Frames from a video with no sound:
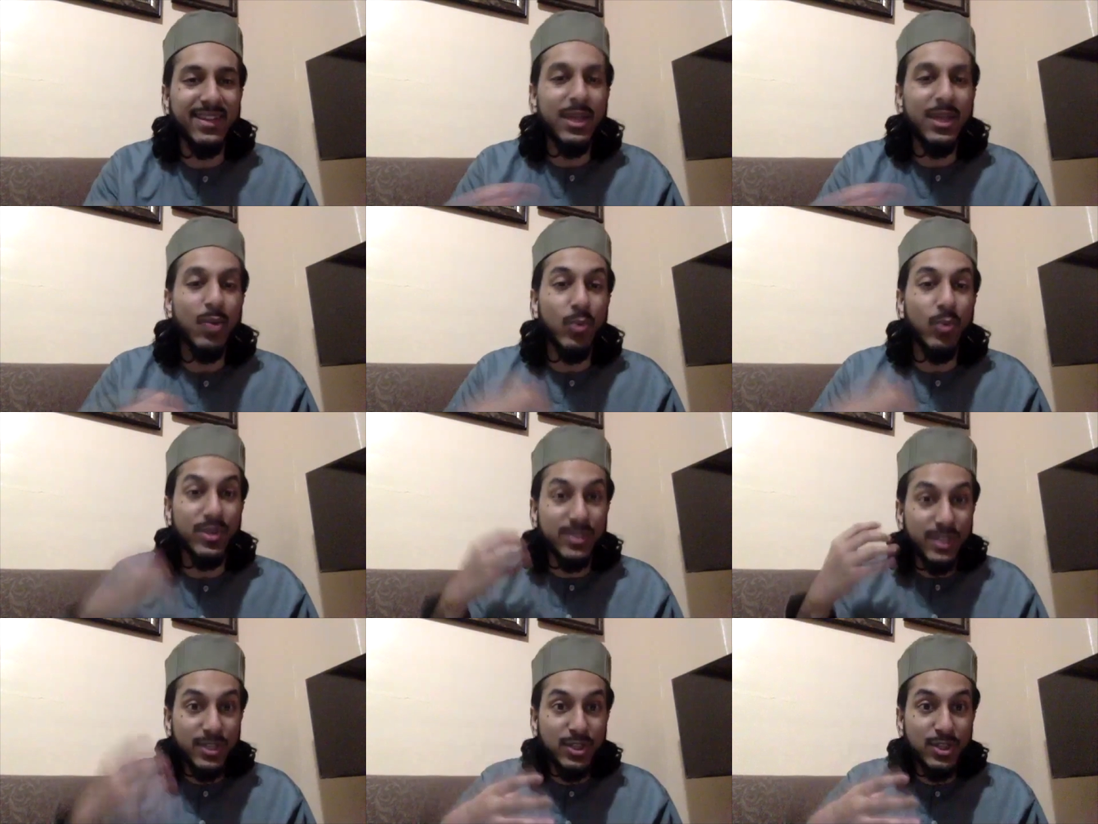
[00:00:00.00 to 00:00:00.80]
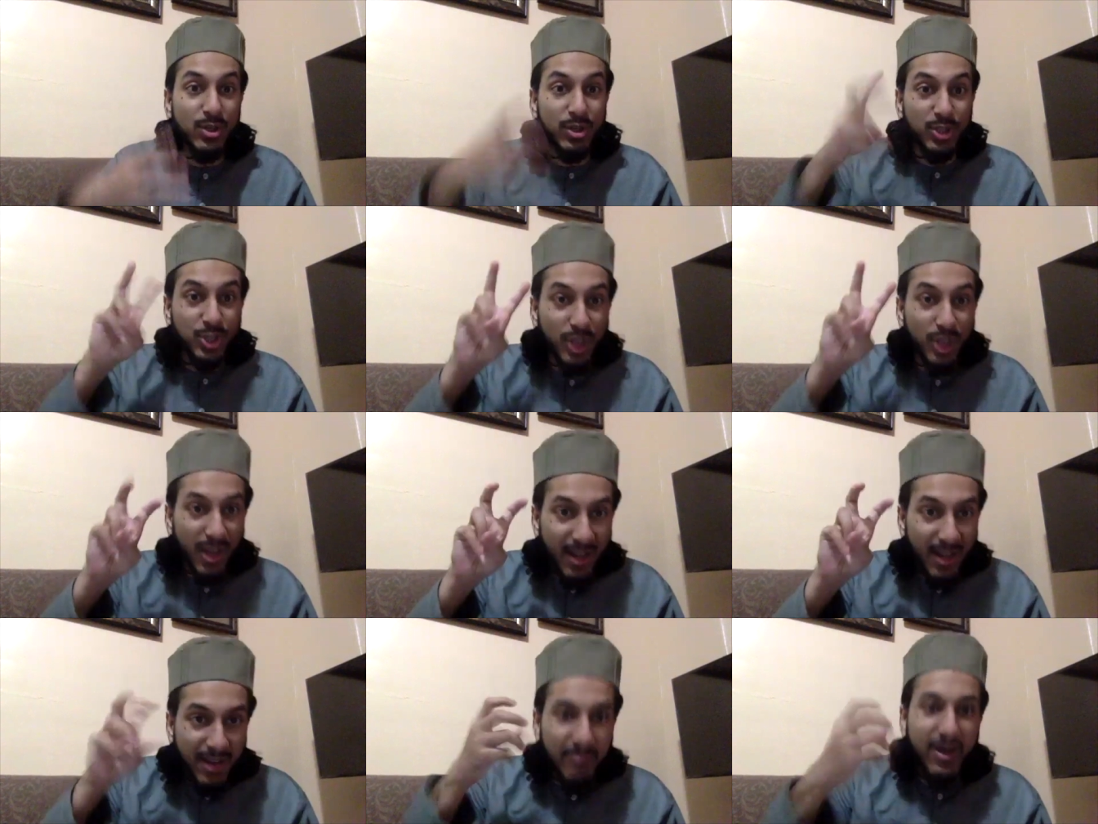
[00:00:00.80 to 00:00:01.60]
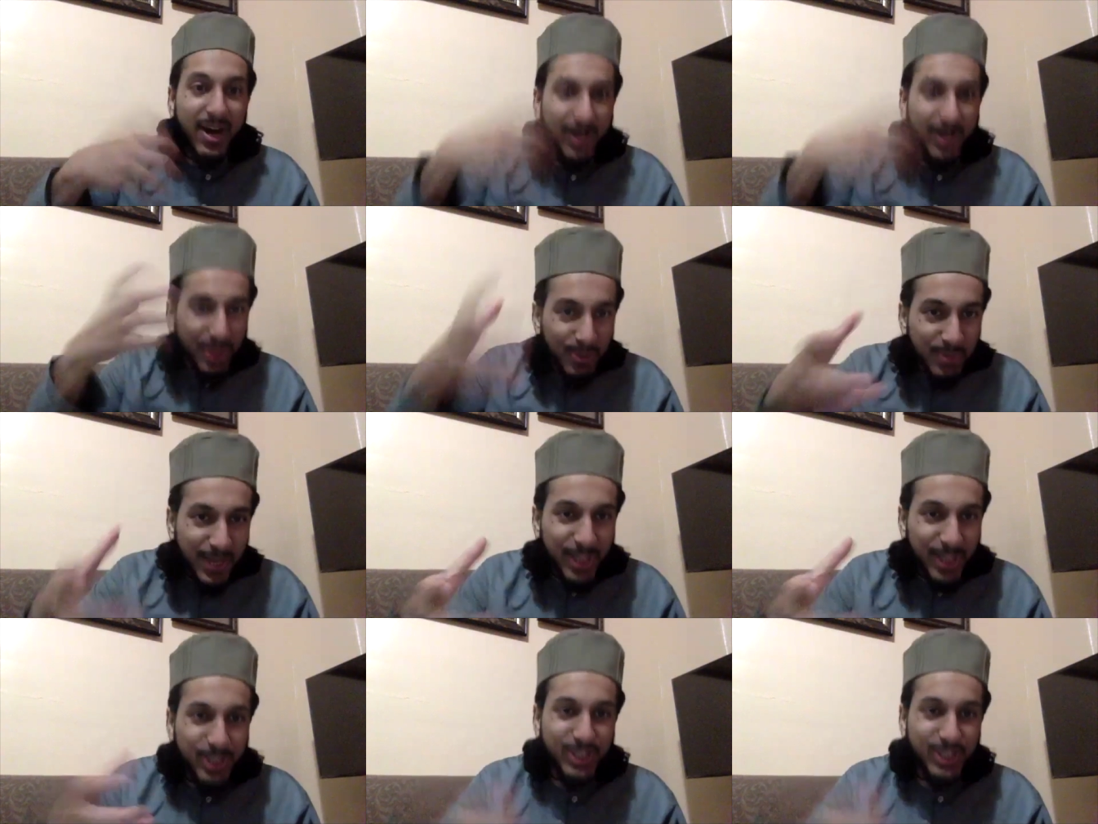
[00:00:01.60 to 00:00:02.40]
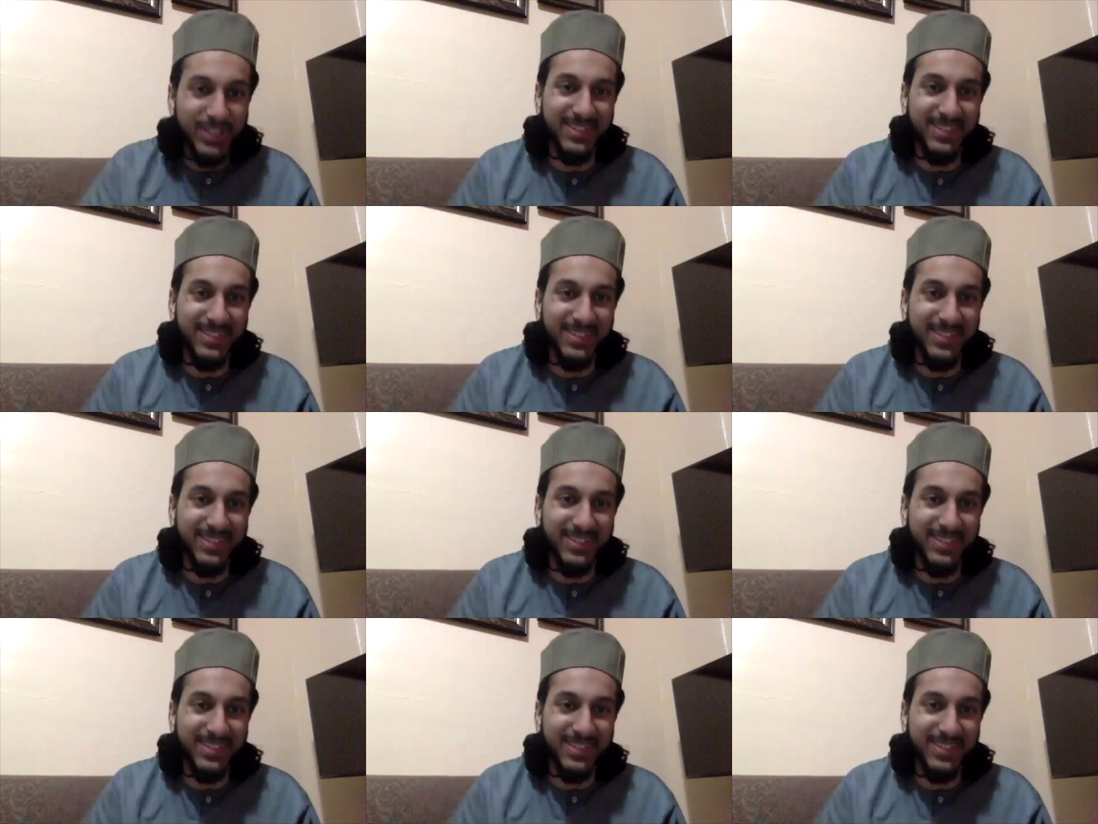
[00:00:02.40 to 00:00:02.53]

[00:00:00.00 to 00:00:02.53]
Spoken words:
Was this your job occupation